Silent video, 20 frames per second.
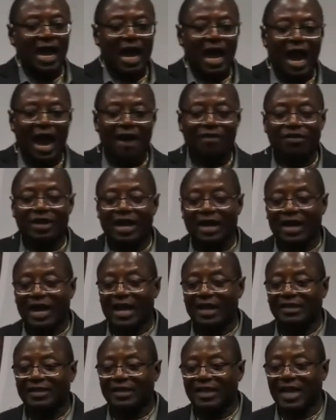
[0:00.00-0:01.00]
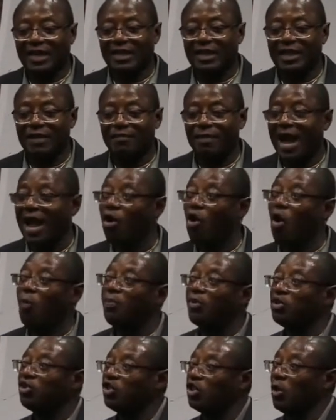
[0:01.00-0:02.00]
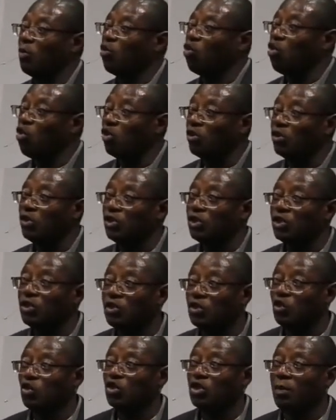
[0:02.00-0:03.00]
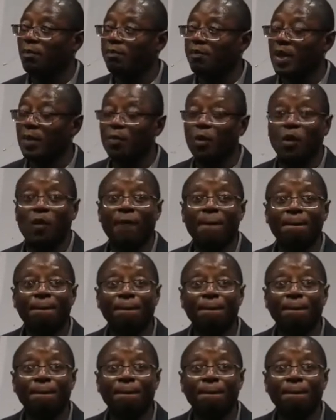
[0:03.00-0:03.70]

I realized that it might open some wounds to some people.